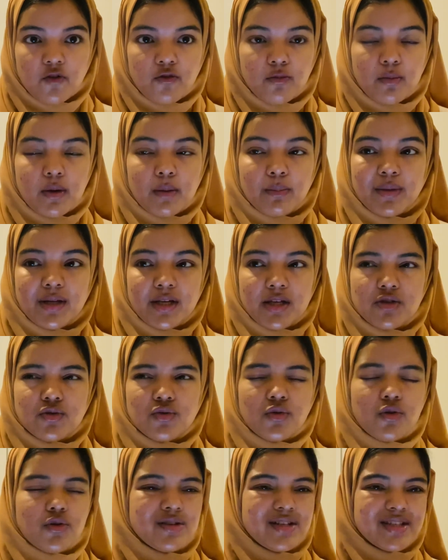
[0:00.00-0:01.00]
but please do
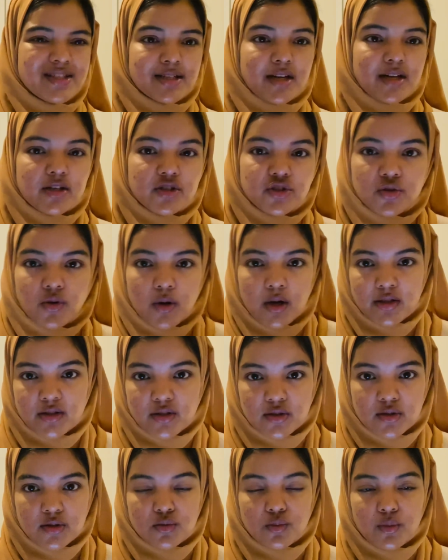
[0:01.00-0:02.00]
not discuss your
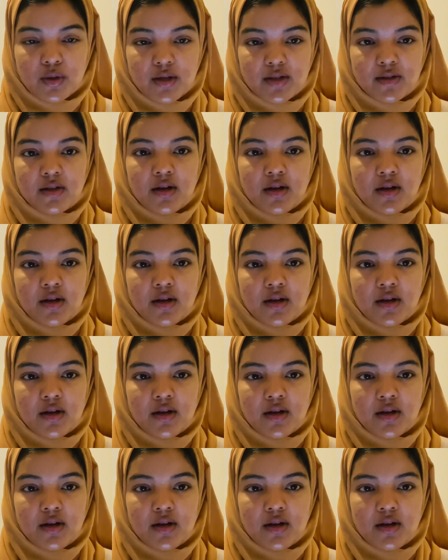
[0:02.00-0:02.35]
answers with